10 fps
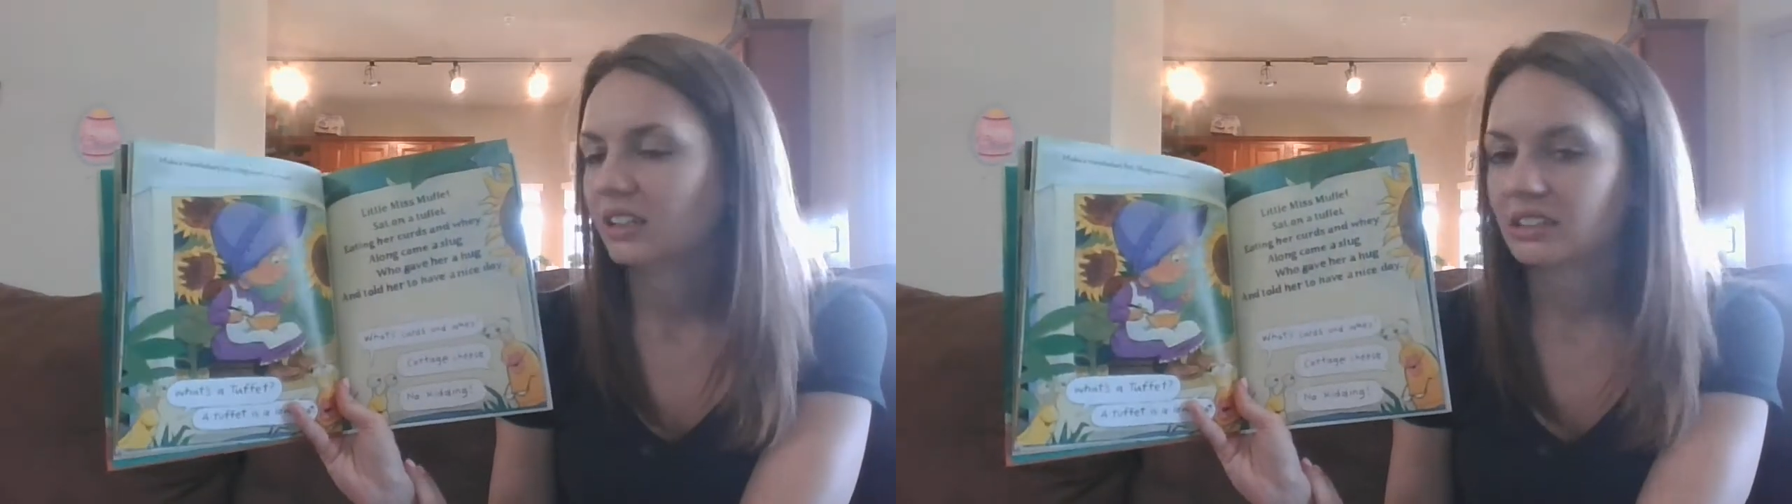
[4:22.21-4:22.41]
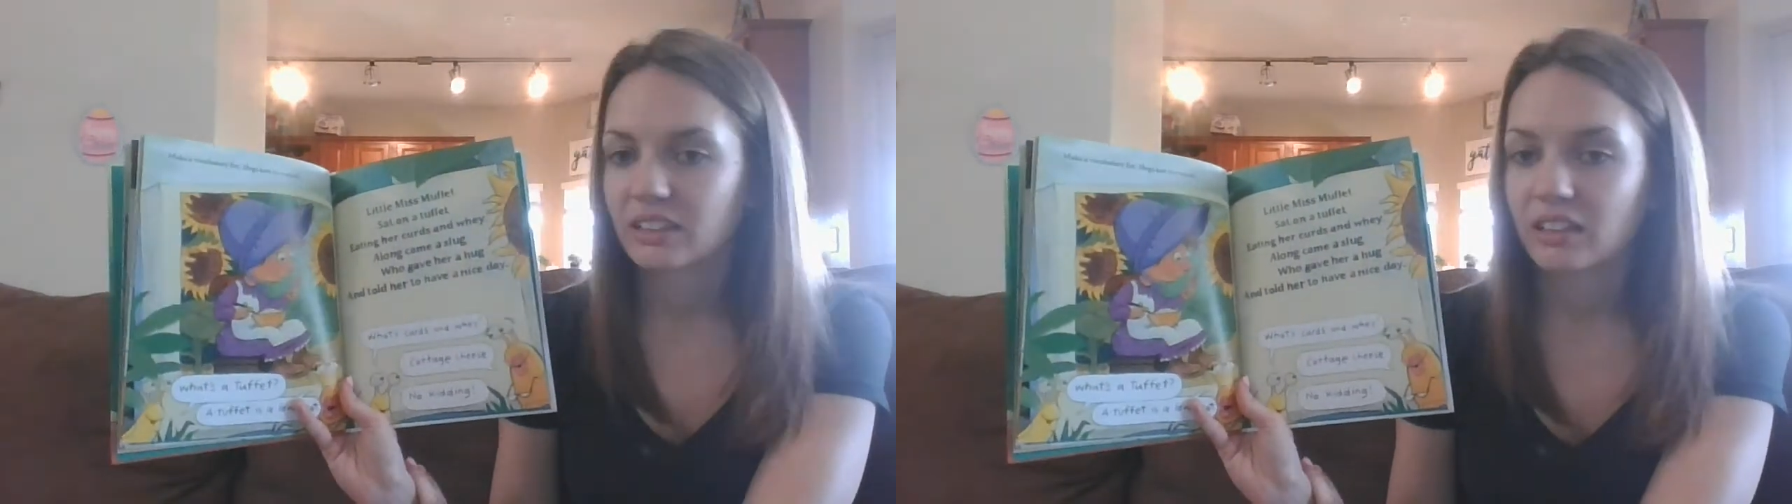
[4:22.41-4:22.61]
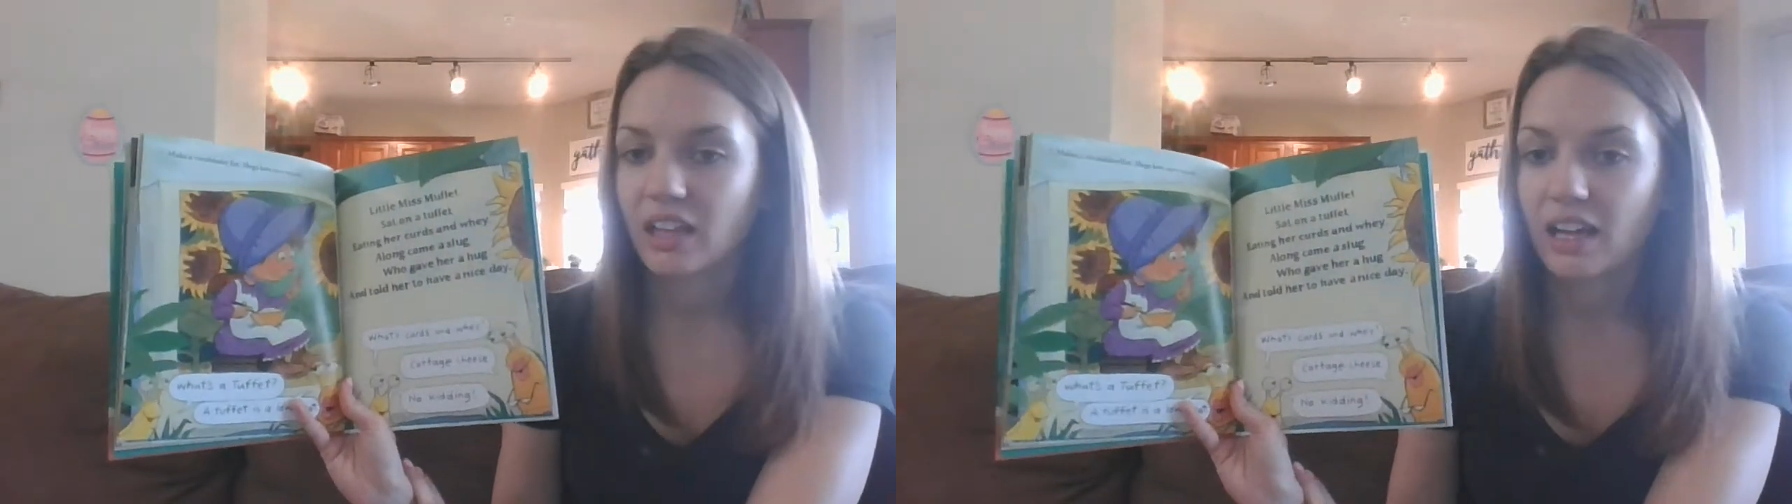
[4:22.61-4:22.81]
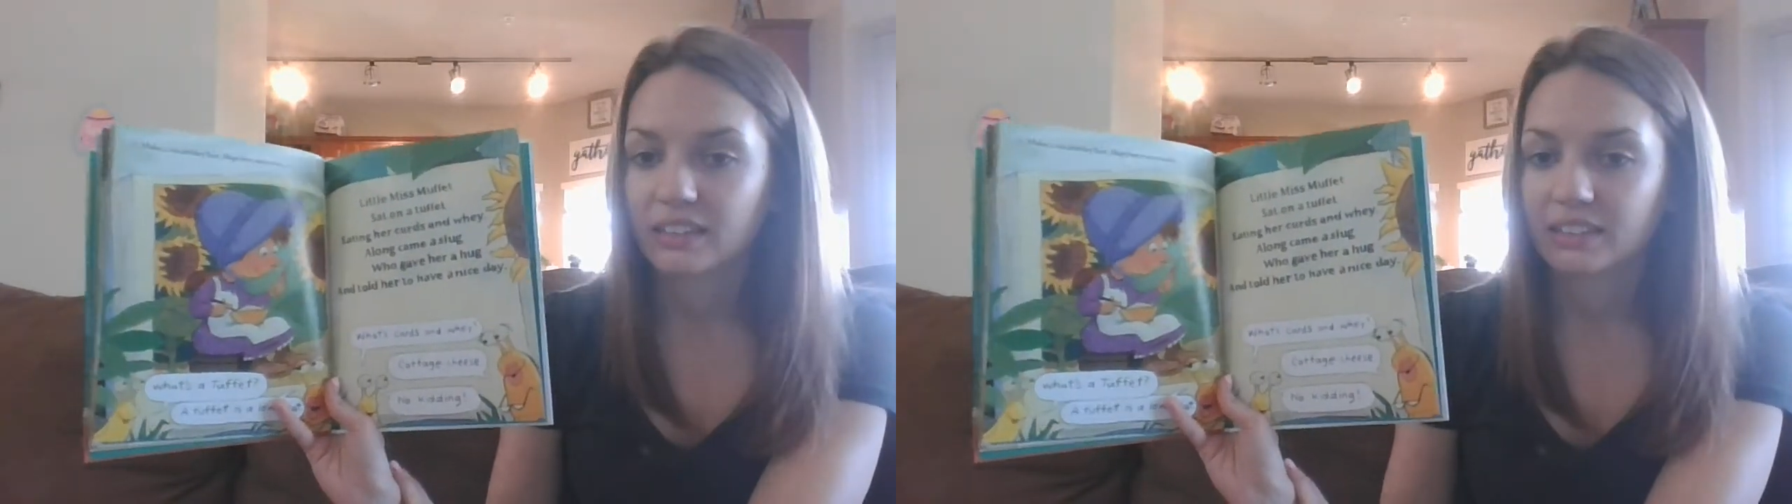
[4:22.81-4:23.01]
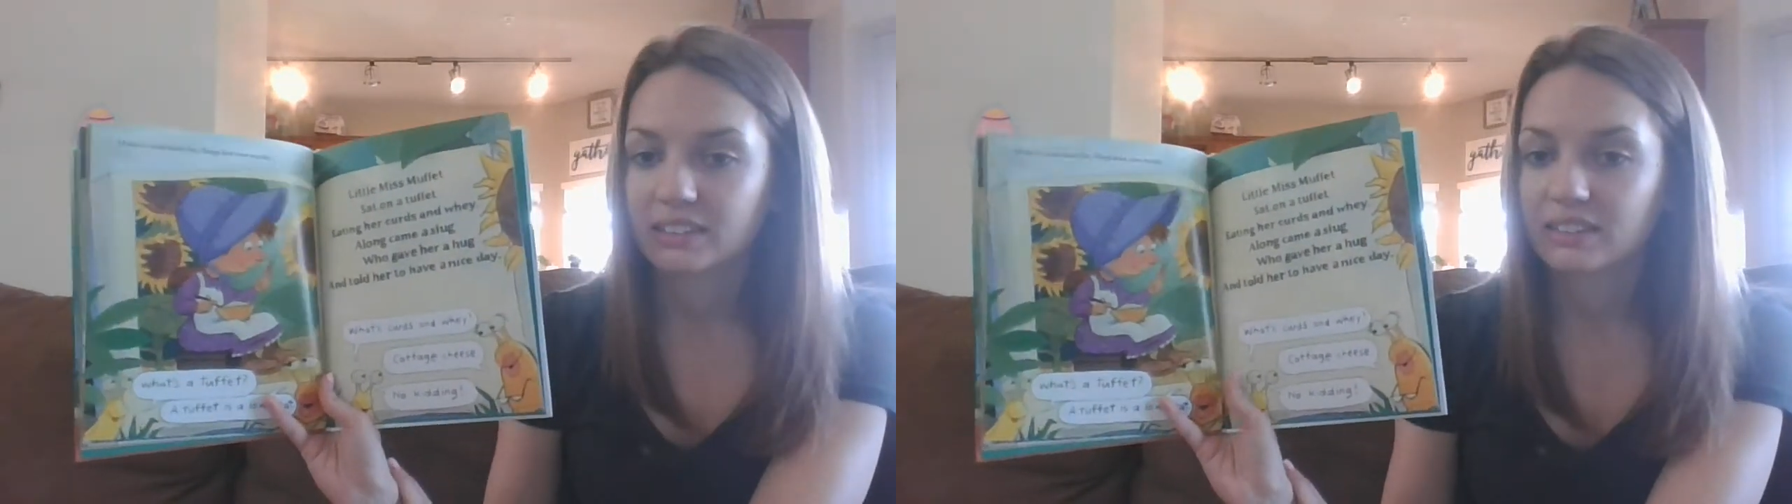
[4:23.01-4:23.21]

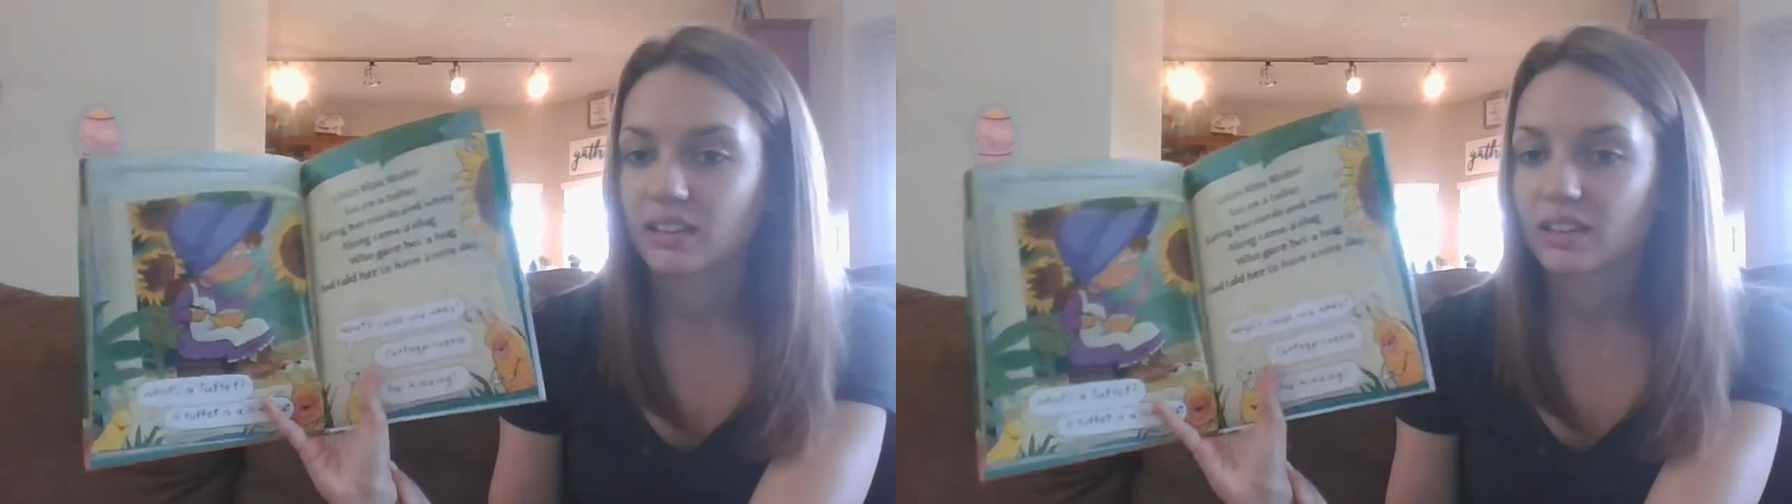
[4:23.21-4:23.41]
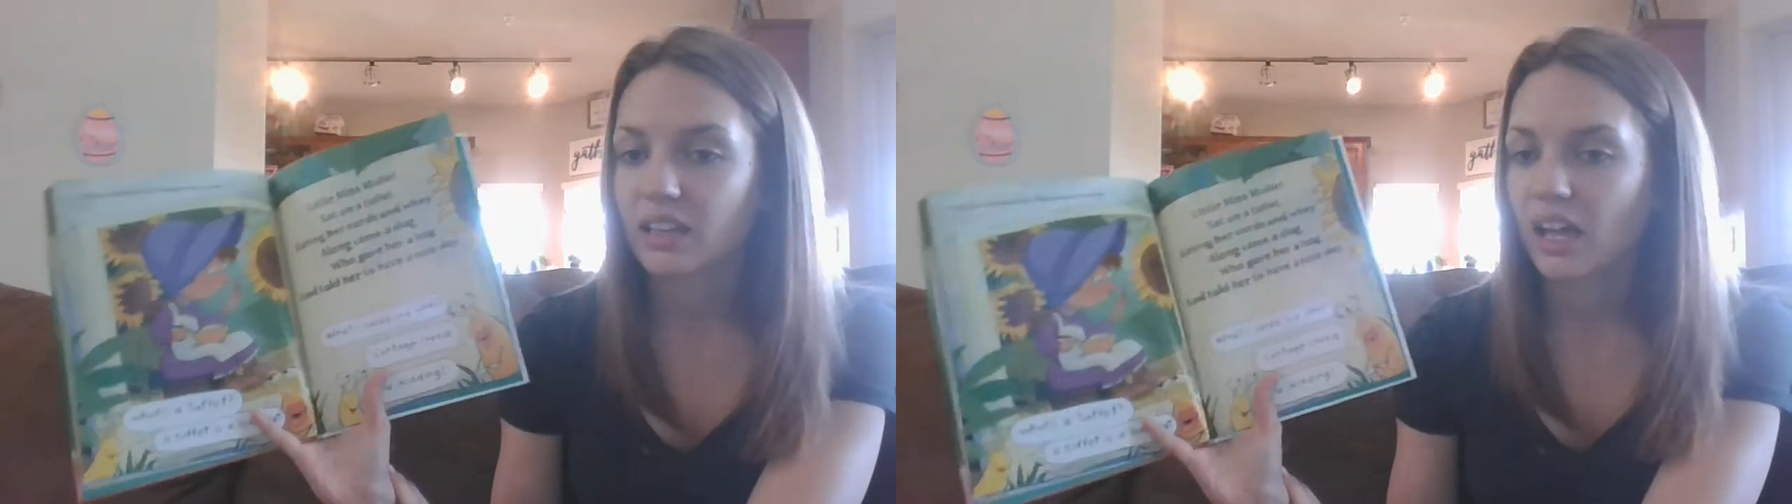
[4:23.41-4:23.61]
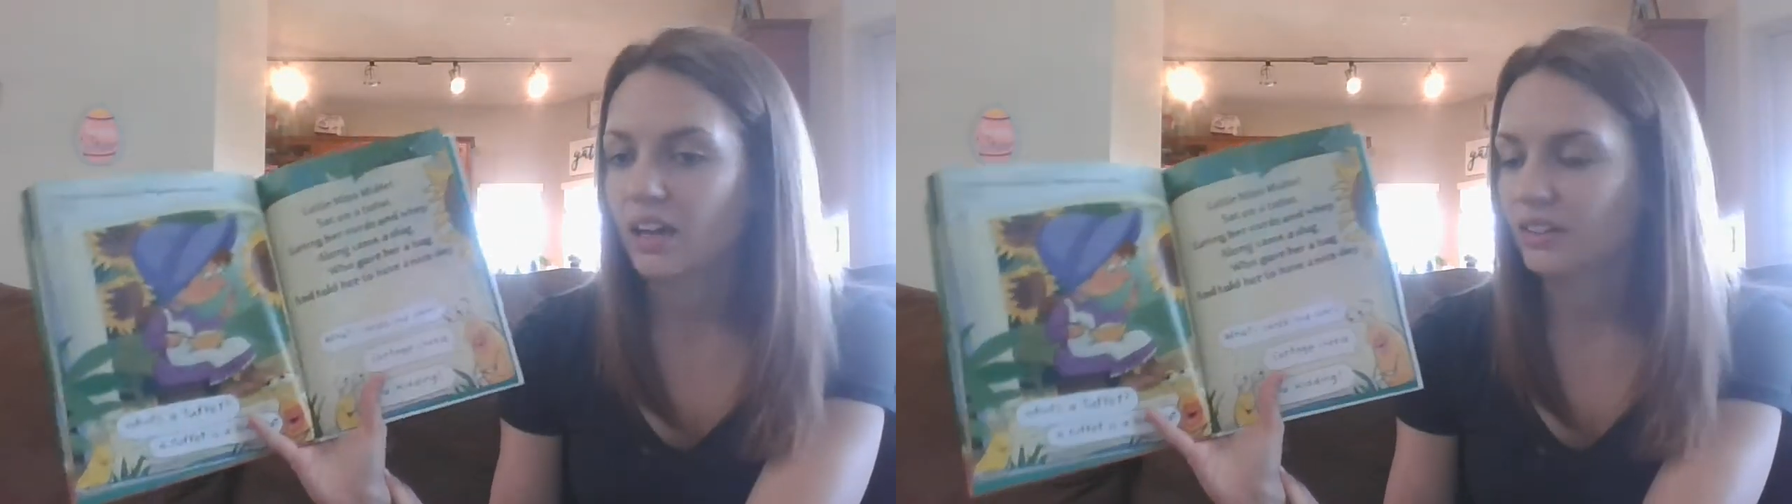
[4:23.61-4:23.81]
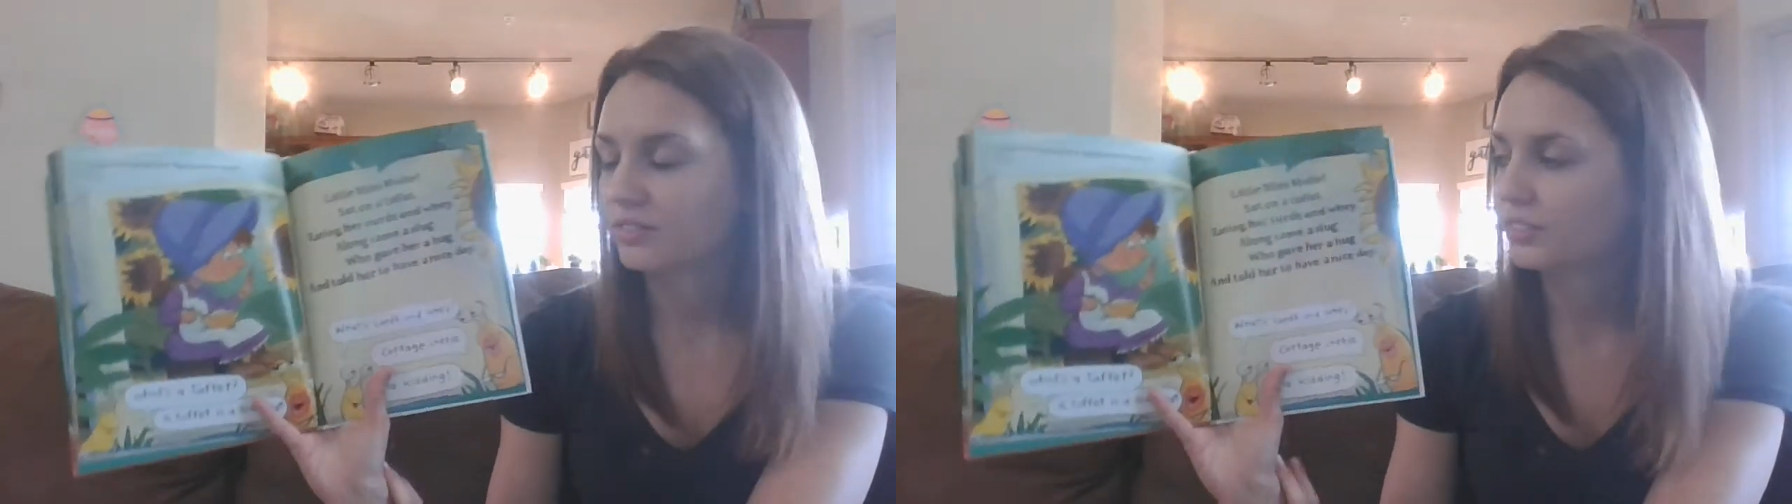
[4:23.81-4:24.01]
Slugs love